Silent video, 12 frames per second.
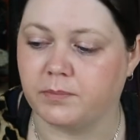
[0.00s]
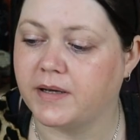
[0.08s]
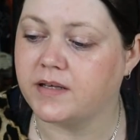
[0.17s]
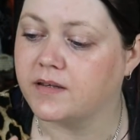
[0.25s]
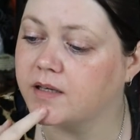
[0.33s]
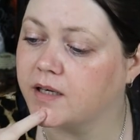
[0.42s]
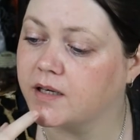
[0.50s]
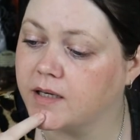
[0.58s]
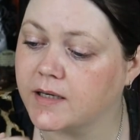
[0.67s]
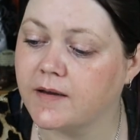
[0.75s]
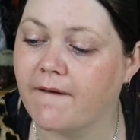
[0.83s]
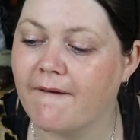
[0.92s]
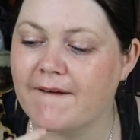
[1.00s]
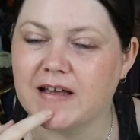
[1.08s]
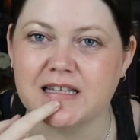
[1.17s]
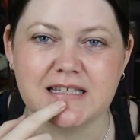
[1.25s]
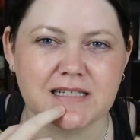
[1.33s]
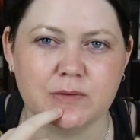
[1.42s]
Basic.
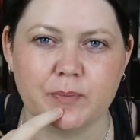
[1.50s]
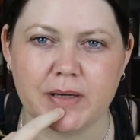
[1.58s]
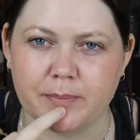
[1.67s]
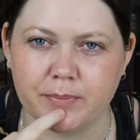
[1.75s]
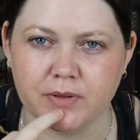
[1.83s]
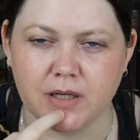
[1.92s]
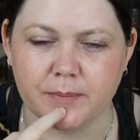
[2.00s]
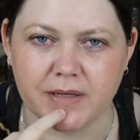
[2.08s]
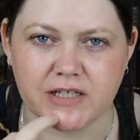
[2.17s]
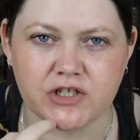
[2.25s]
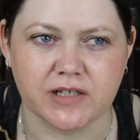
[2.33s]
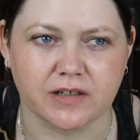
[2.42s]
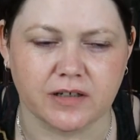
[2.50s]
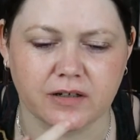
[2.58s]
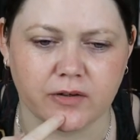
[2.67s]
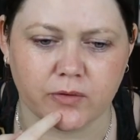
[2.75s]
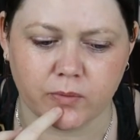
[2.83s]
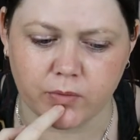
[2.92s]
Get this little pimple on my chin.
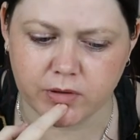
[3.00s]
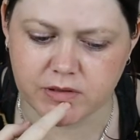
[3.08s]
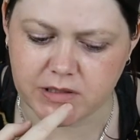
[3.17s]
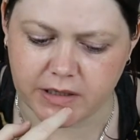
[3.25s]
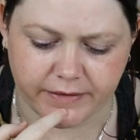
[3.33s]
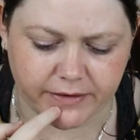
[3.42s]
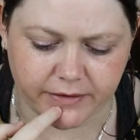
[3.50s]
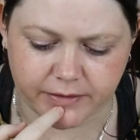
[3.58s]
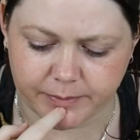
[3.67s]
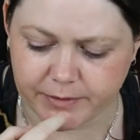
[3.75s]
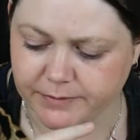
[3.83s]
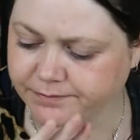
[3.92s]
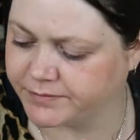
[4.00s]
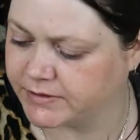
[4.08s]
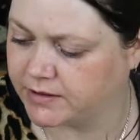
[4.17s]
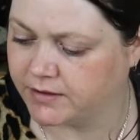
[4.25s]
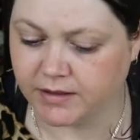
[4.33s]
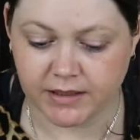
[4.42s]
Don't know what's going on, but
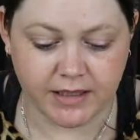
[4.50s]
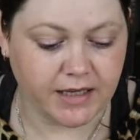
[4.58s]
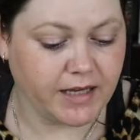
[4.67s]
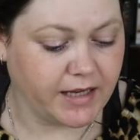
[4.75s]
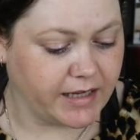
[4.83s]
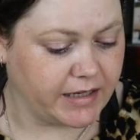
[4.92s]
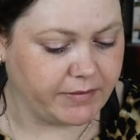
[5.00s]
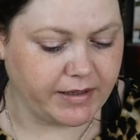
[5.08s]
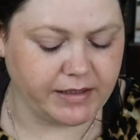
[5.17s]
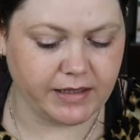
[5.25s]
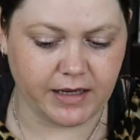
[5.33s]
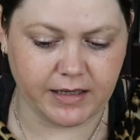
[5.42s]
anyway,